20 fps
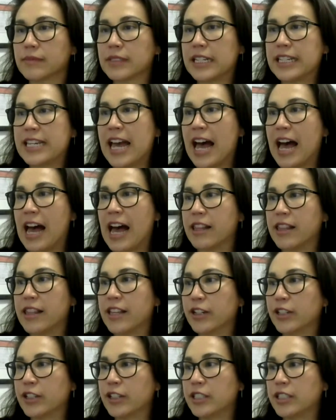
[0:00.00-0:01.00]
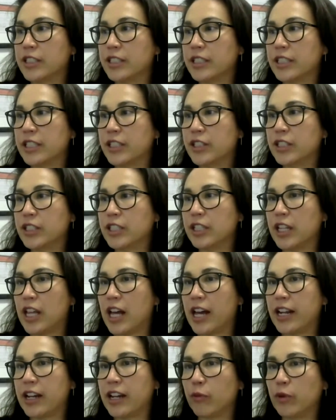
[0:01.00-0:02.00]
yeah, there's a
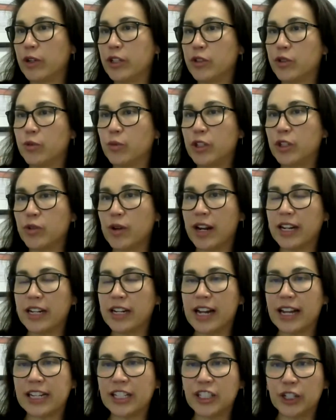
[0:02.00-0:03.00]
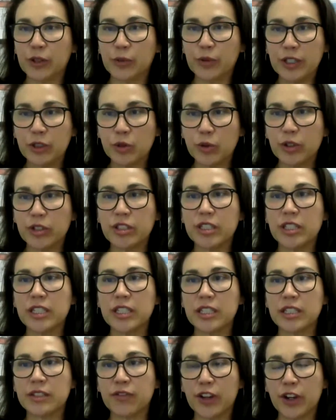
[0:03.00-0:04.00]
lot of, we try to kind of share
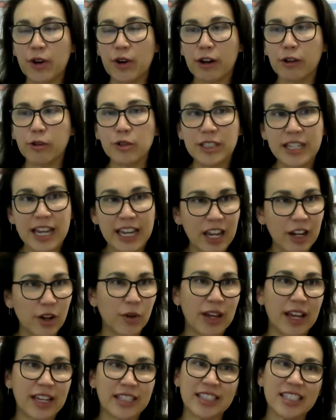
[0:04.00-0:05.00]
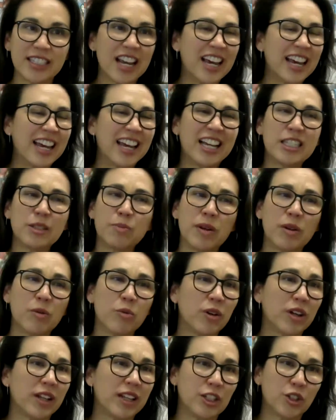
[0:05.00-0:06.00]
resources, figure out who's taking new cases. It's been
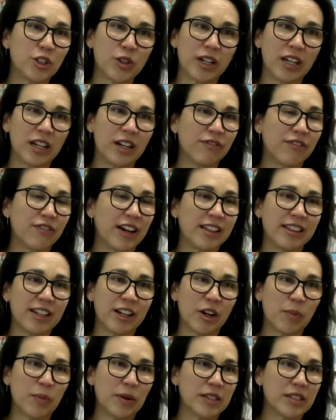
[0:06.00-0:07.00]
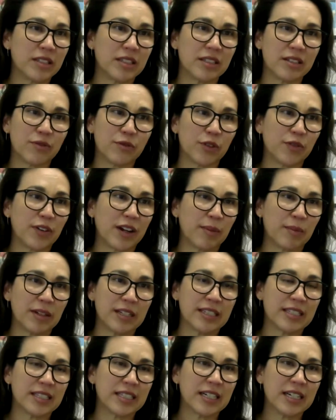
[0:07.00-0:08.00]
really tricky to find therapists for
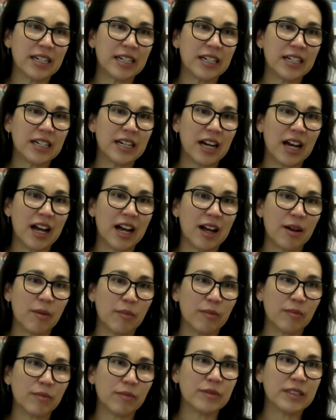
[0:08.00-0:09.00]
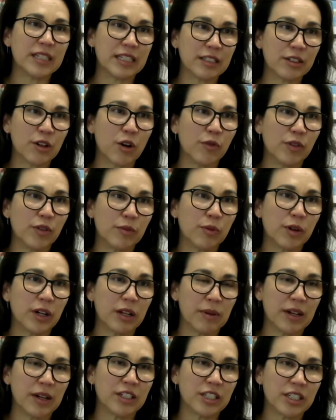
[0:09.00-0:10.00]
families since COVID, pretty
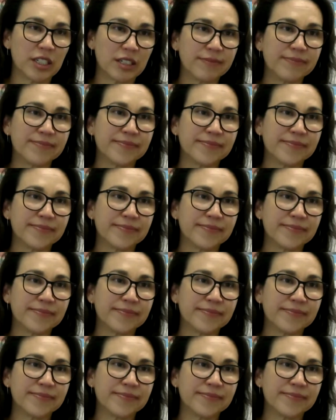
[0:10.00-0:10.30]
much.